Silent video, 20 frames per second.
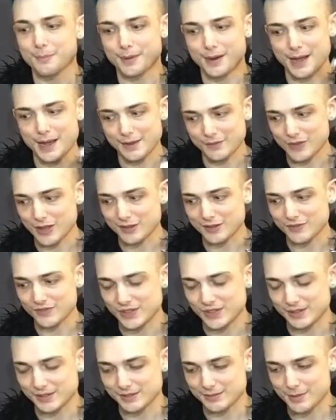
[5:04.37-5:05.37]
But I have
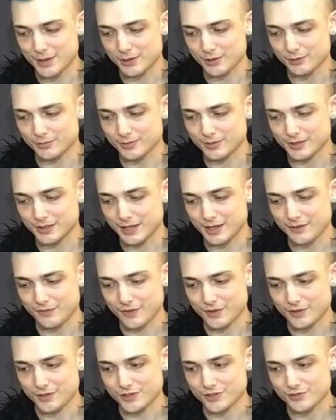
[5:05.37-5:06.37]
and feelings about Urban Decay
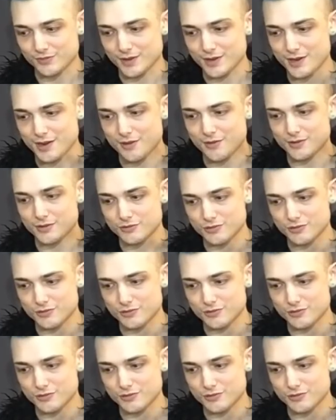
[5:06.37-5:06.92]
Foundation right now,